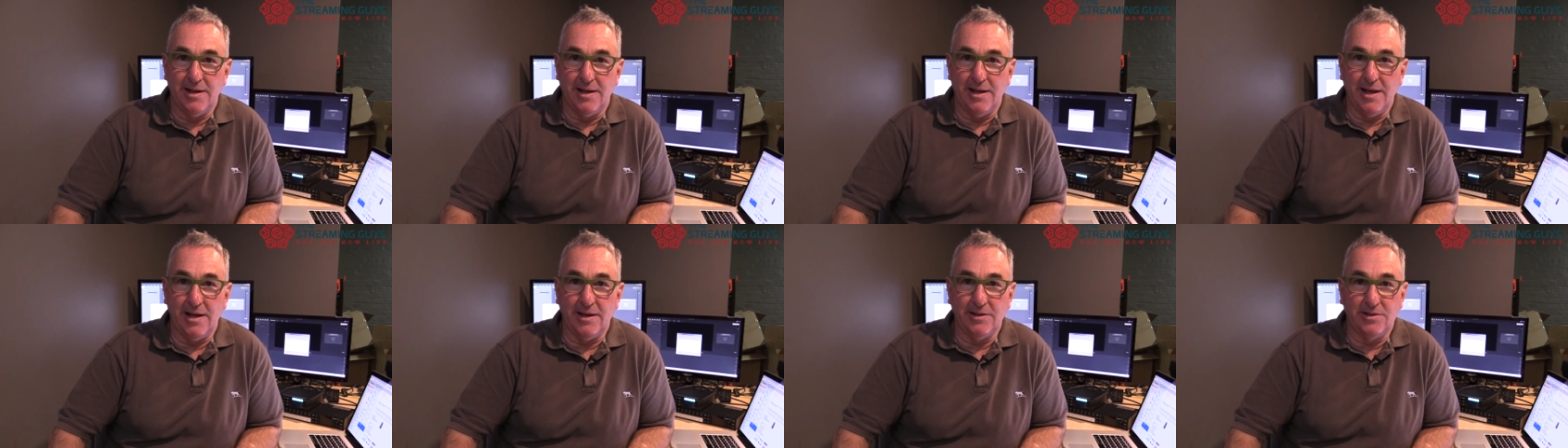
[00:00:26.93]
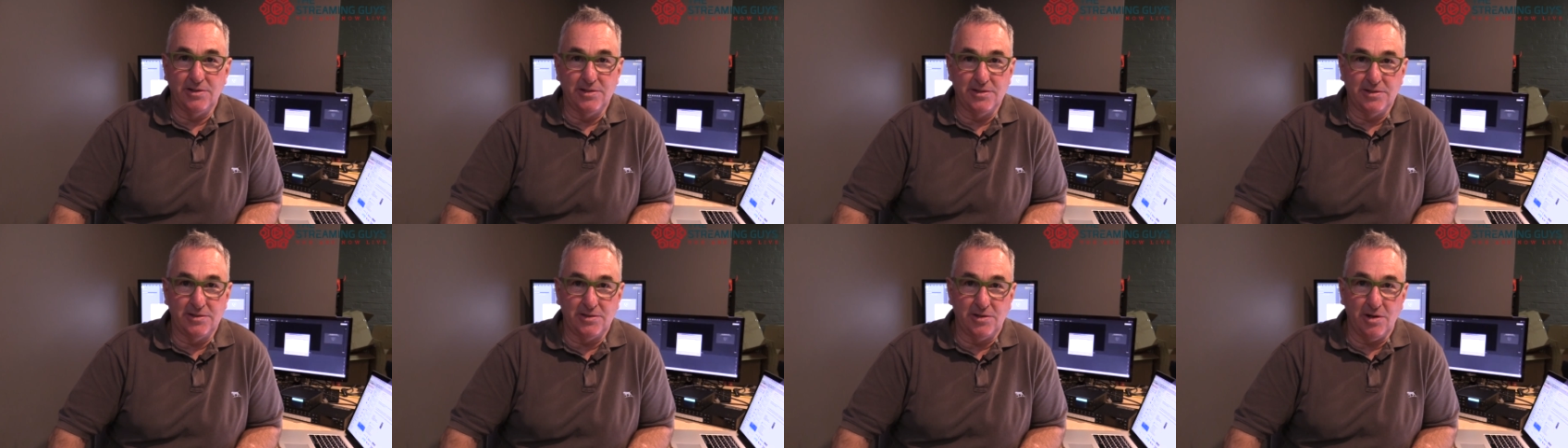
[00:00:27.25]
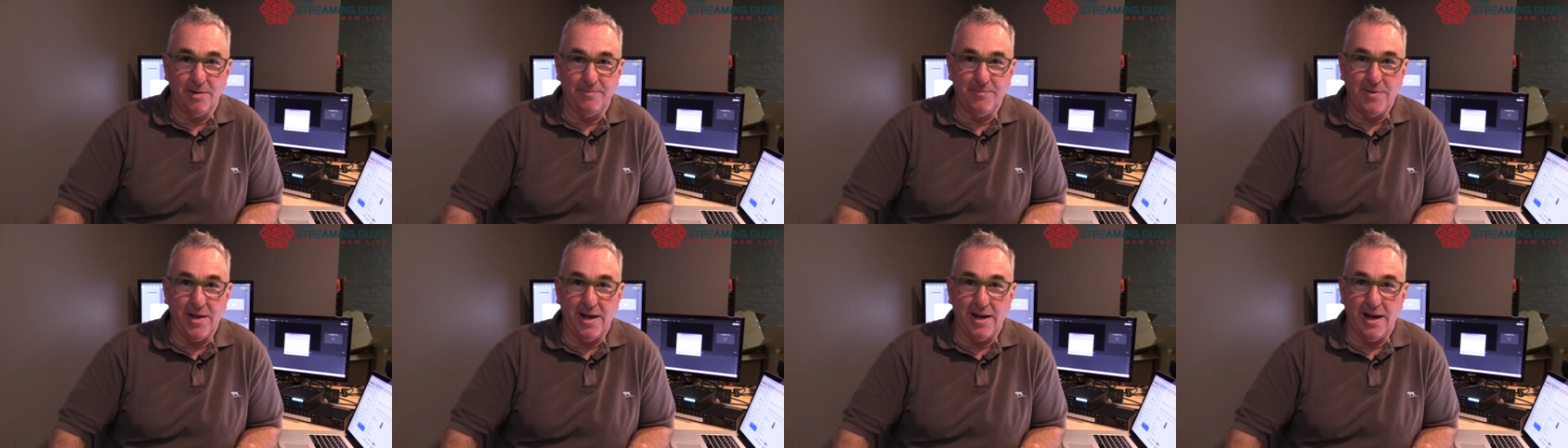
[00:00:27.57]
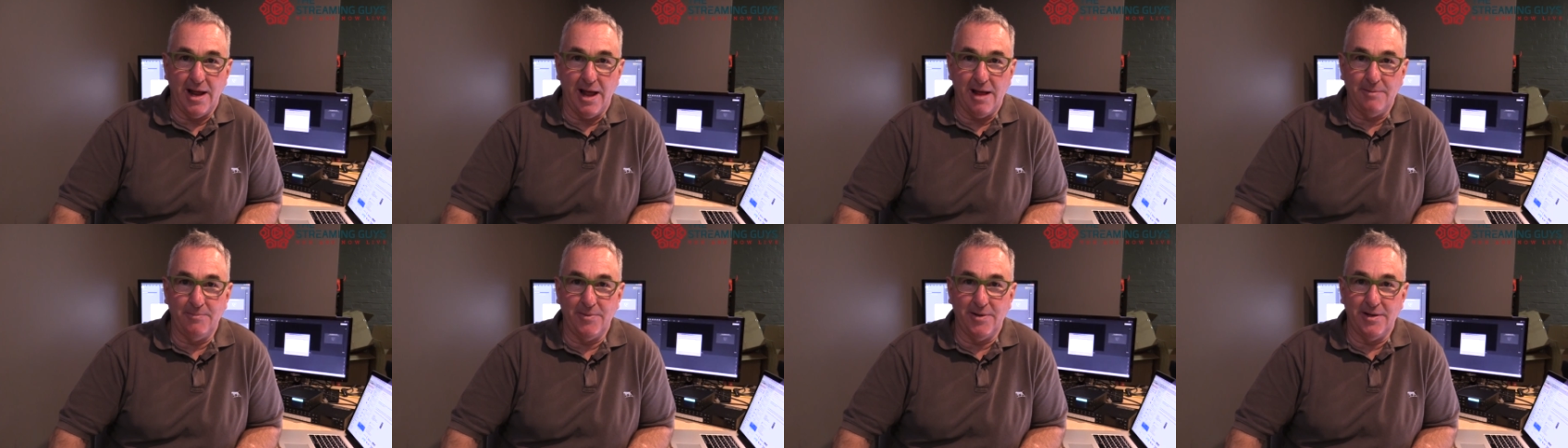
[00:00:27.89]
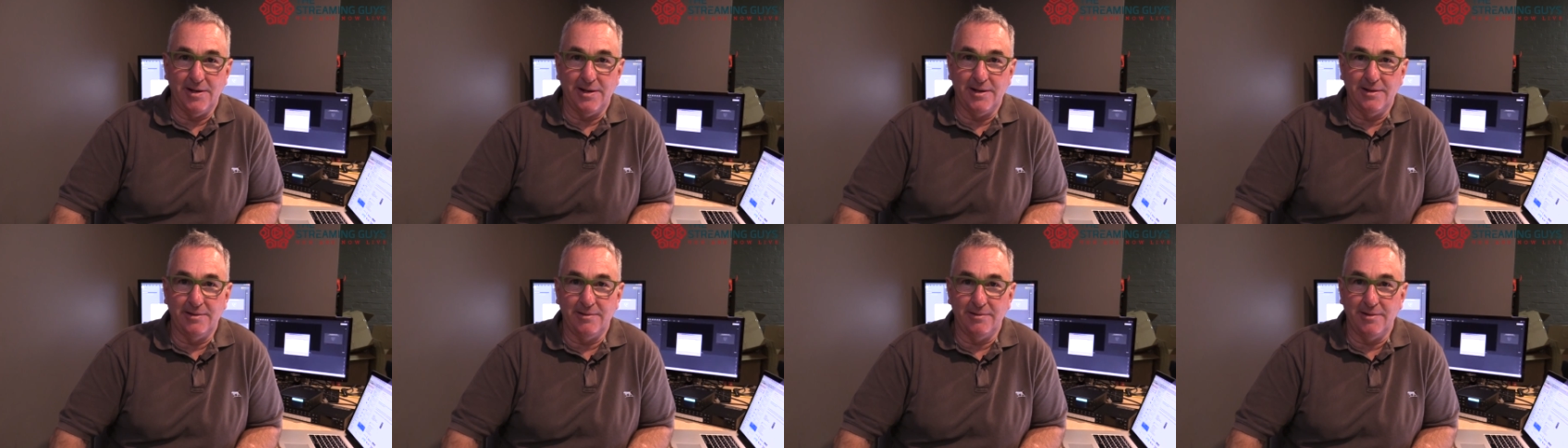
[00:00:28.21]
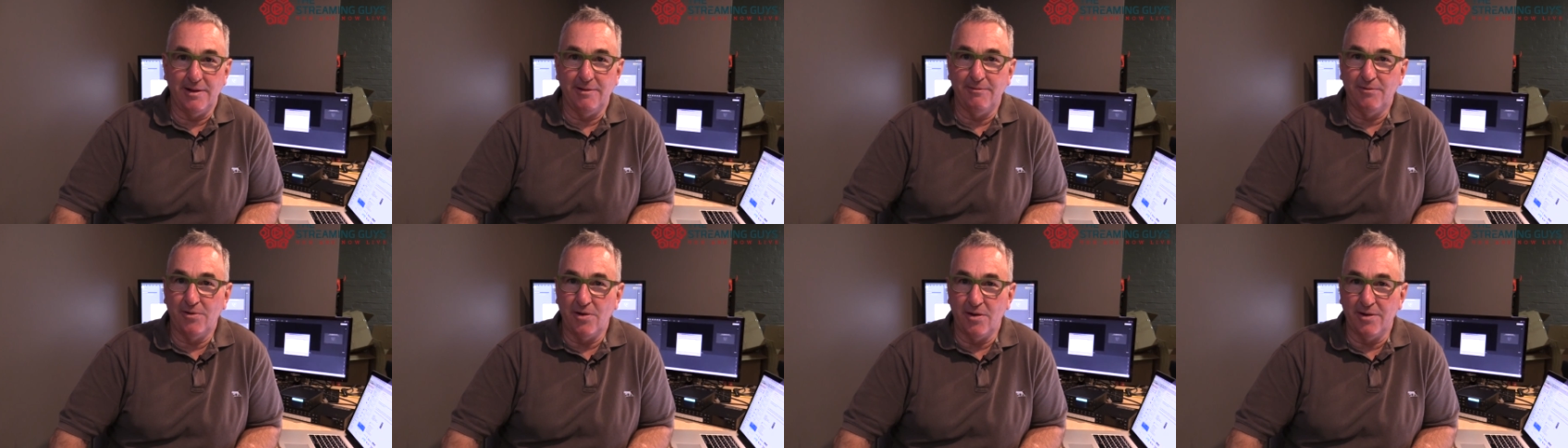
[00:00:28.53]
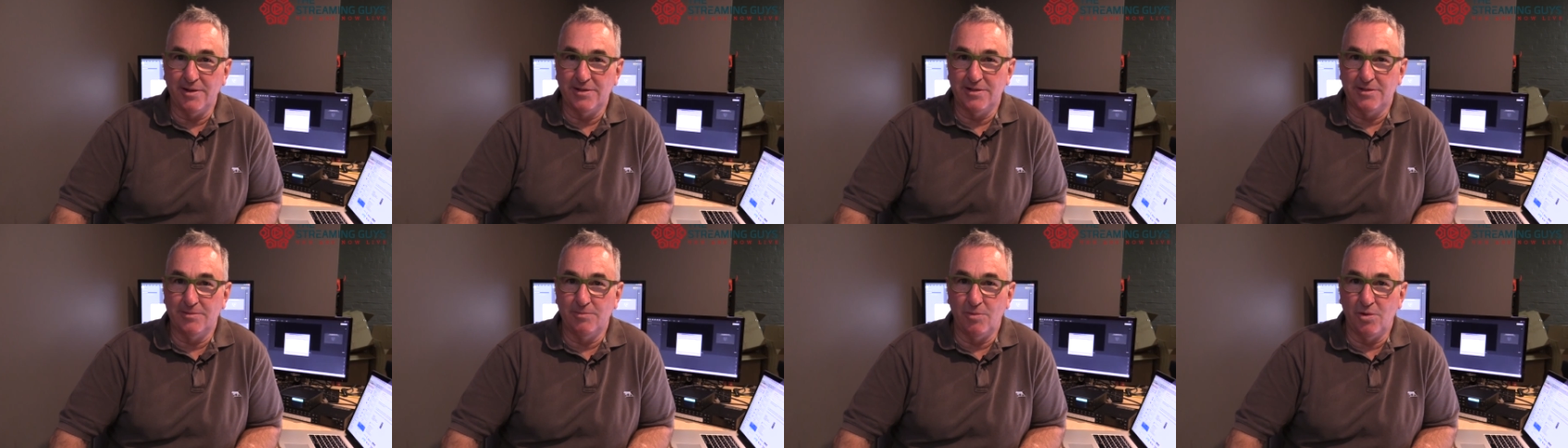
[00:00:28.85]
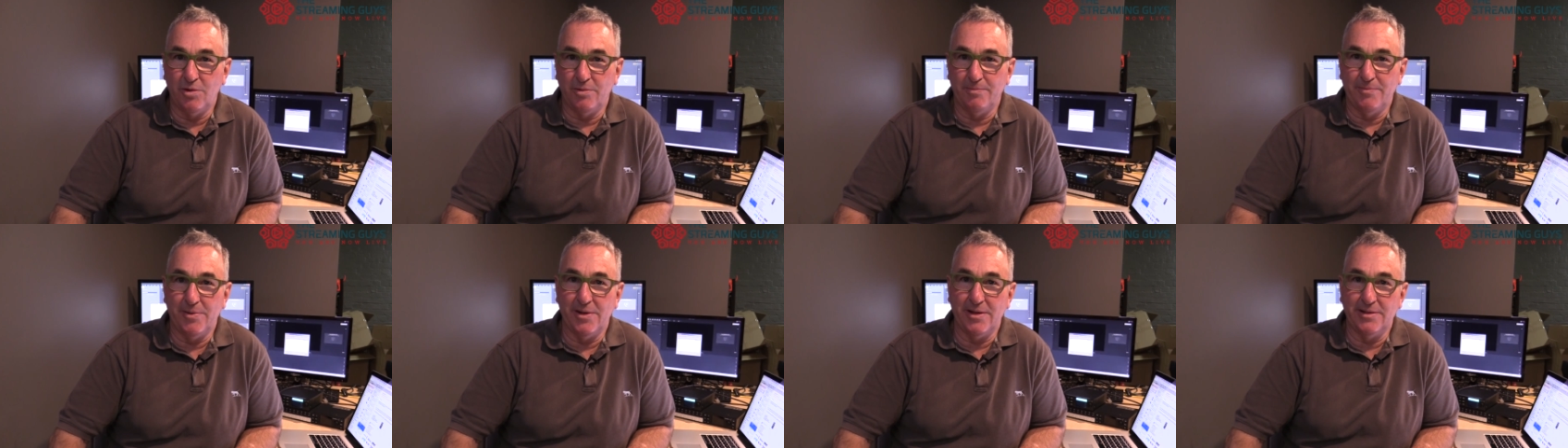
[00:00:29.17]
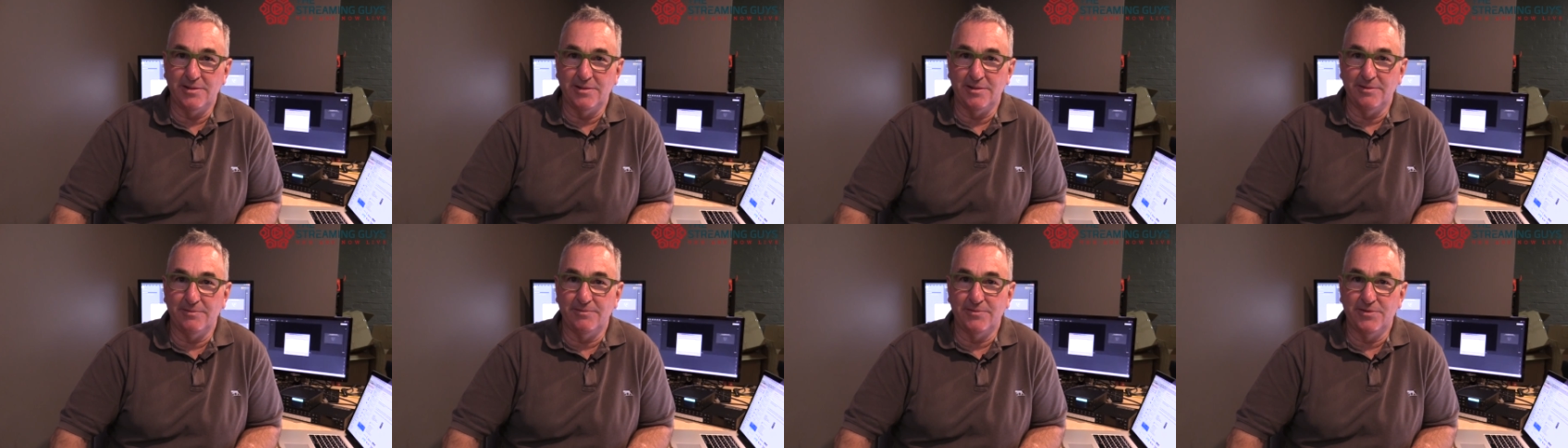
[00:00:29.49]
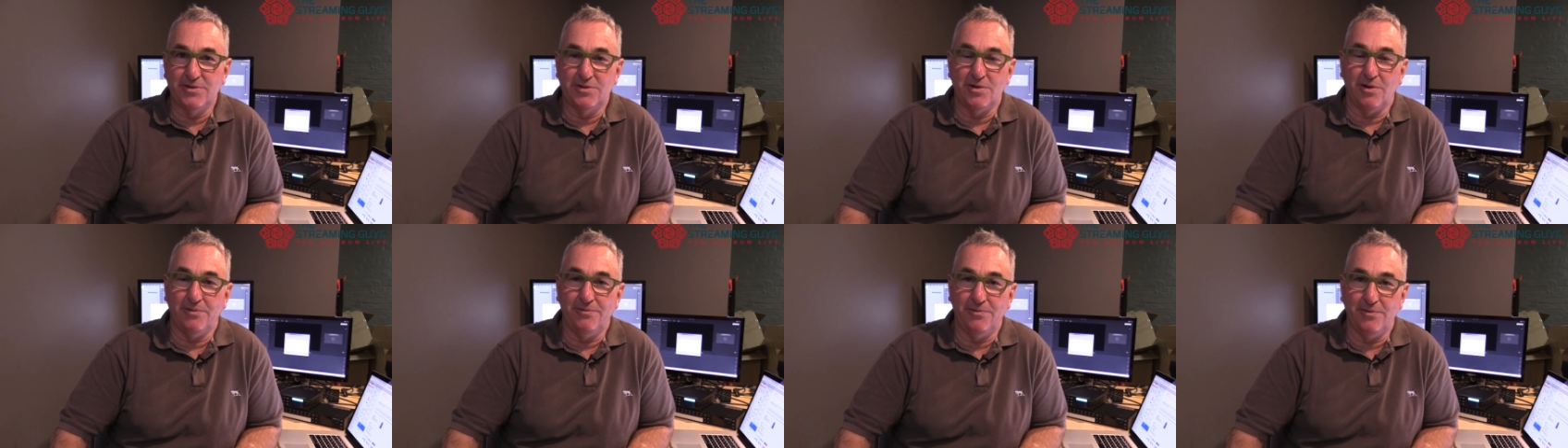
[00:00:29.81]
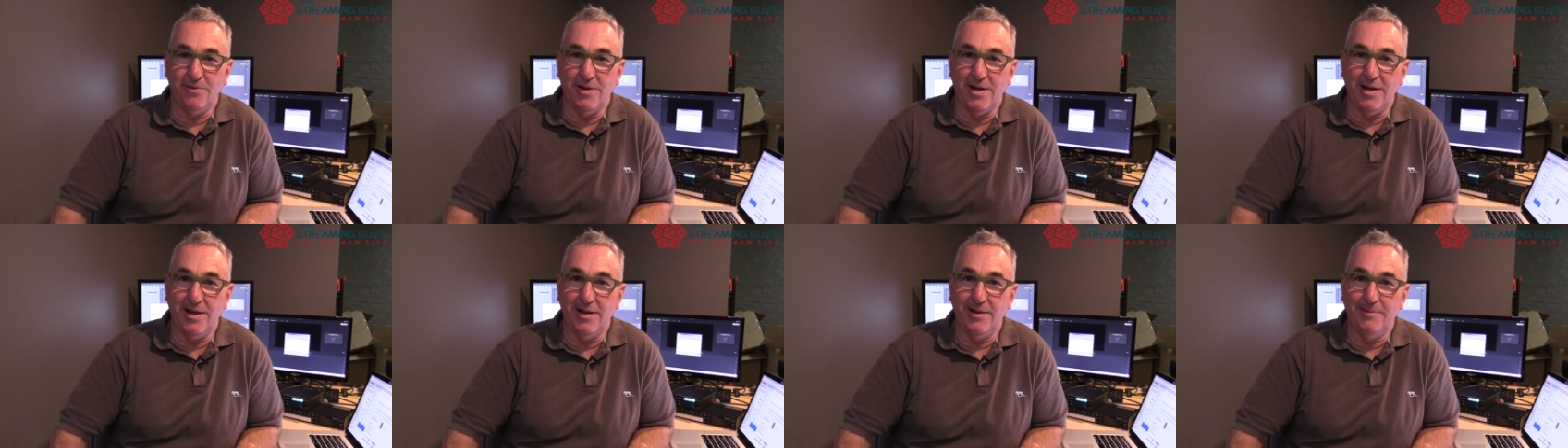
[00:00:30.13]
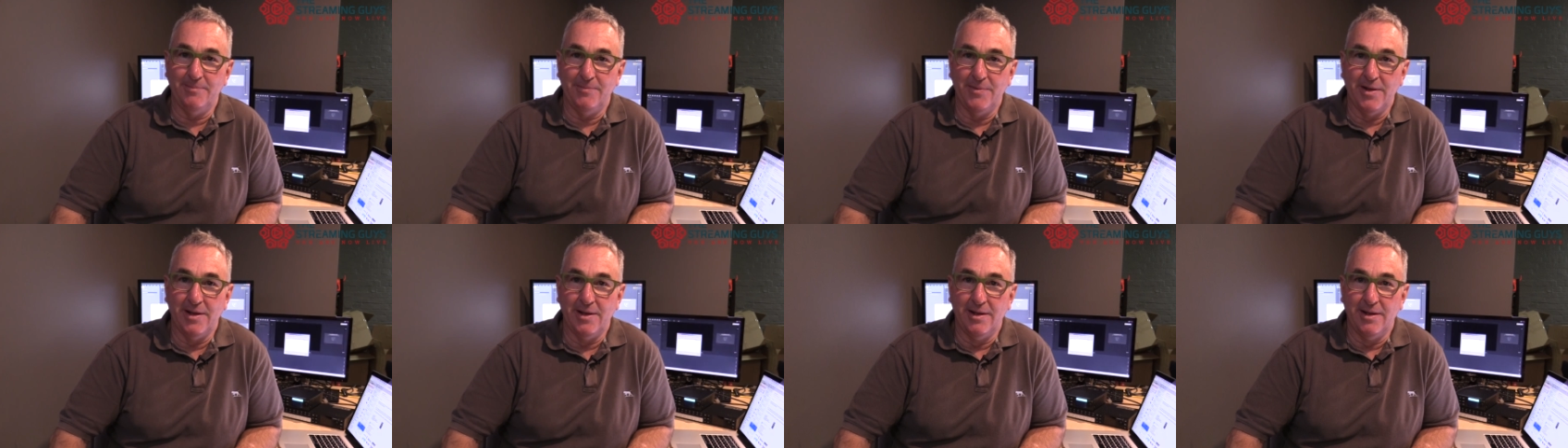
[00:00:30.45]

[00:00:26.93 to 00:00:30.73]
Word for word: and to stop that happening, they've got a small piece of software